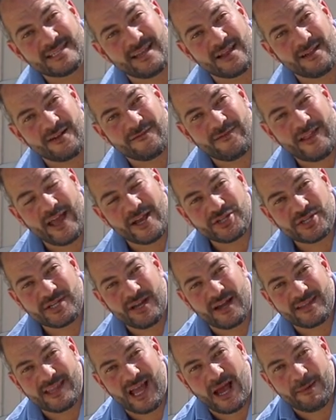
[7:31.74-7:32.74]
install our flashing
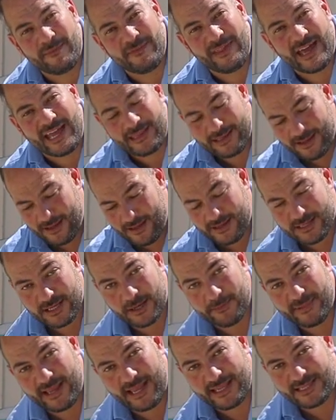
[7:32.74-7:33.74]
on top of that. So
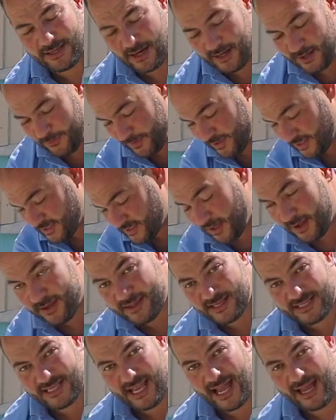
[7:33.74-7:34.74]
I'm going to get started with installing
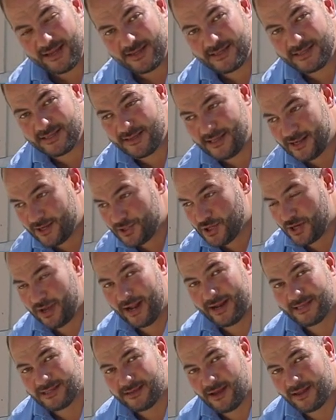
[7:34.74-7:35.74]
these tiles, and I'll show you
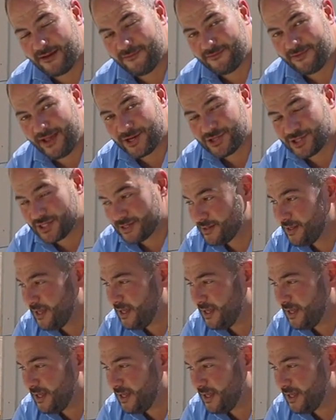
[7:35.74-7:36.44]
how to install that flashing.